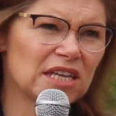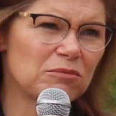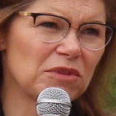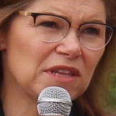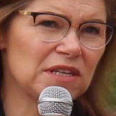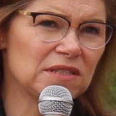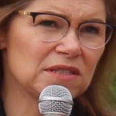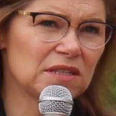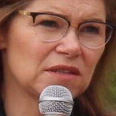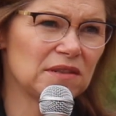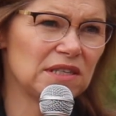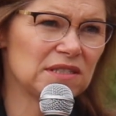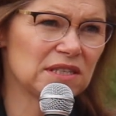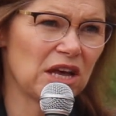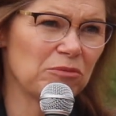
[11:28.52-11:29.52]
some of these
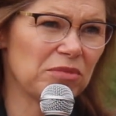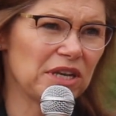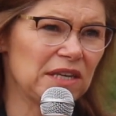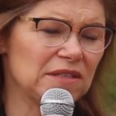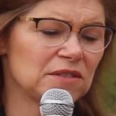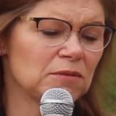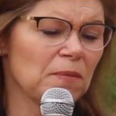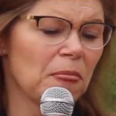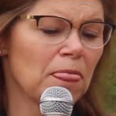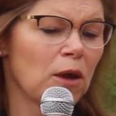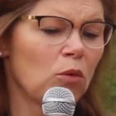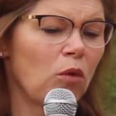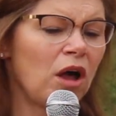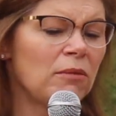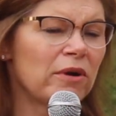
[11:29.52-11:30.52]
companies,
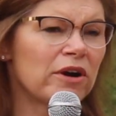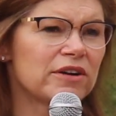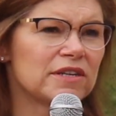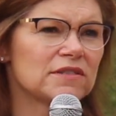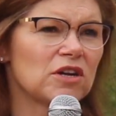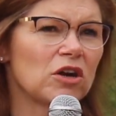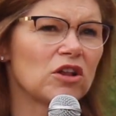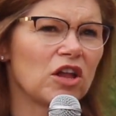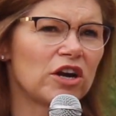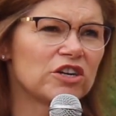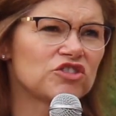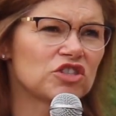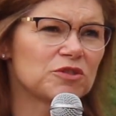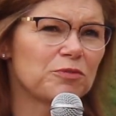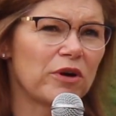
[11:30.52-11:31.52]
Walmart is our
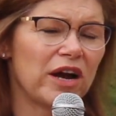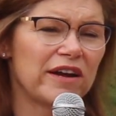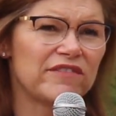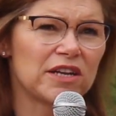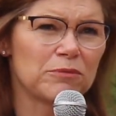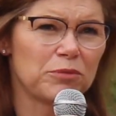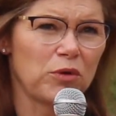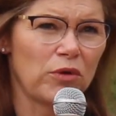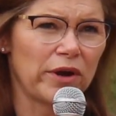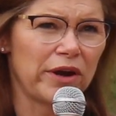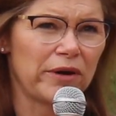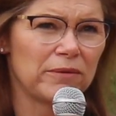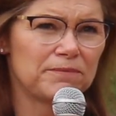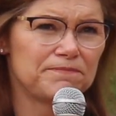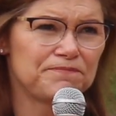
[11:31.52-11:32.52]
largest private
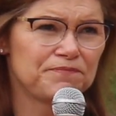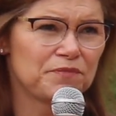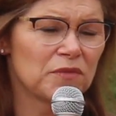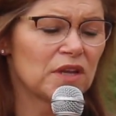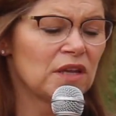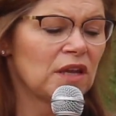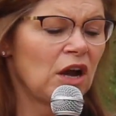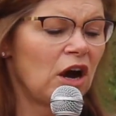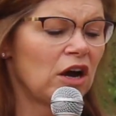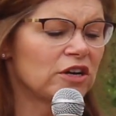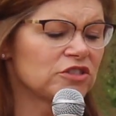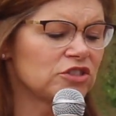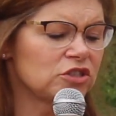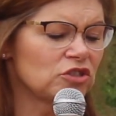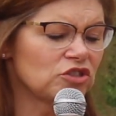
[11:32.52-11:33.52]
employer.
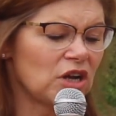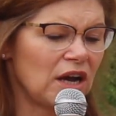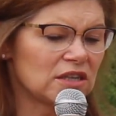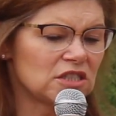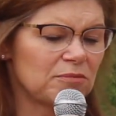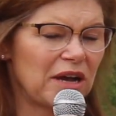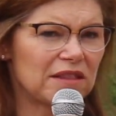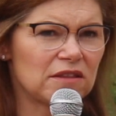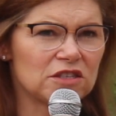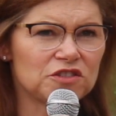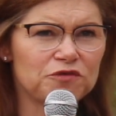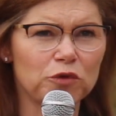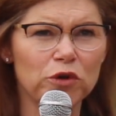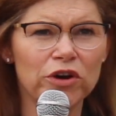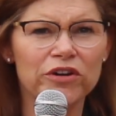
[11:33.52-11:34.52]
Hartzler talks about
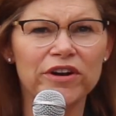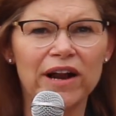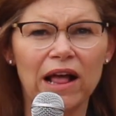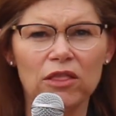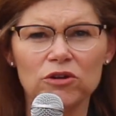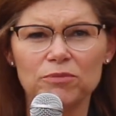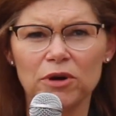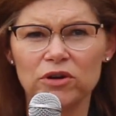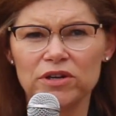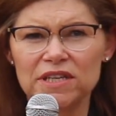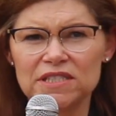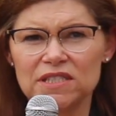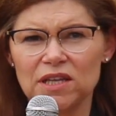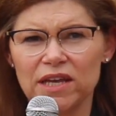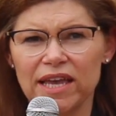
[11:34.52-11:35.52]
this $400
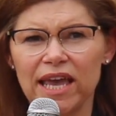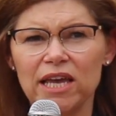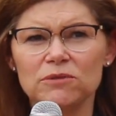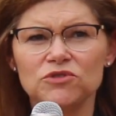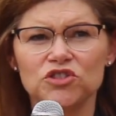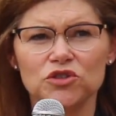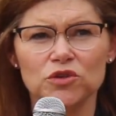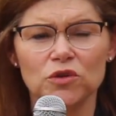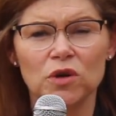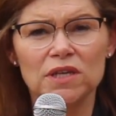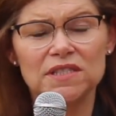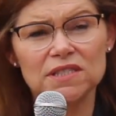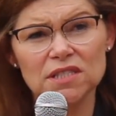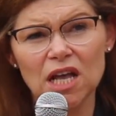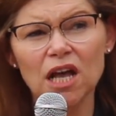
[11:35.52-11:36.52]
bonus that came to
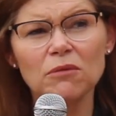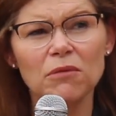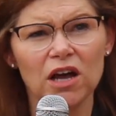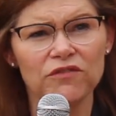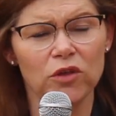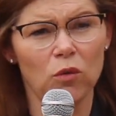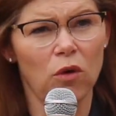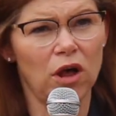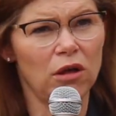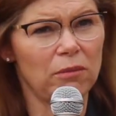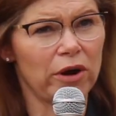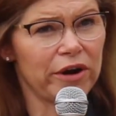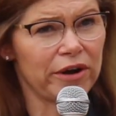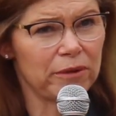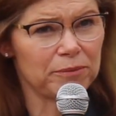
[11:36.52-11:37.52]
some of the
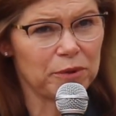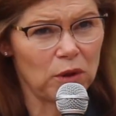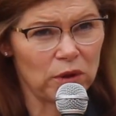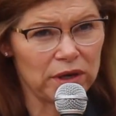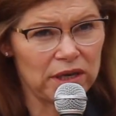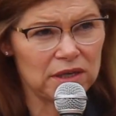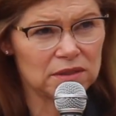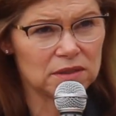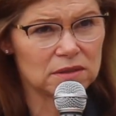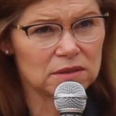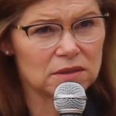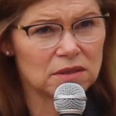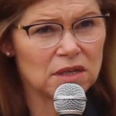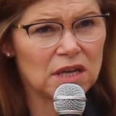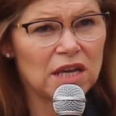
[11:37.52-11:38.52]
Walmart
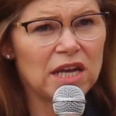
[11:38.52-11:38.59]
employees.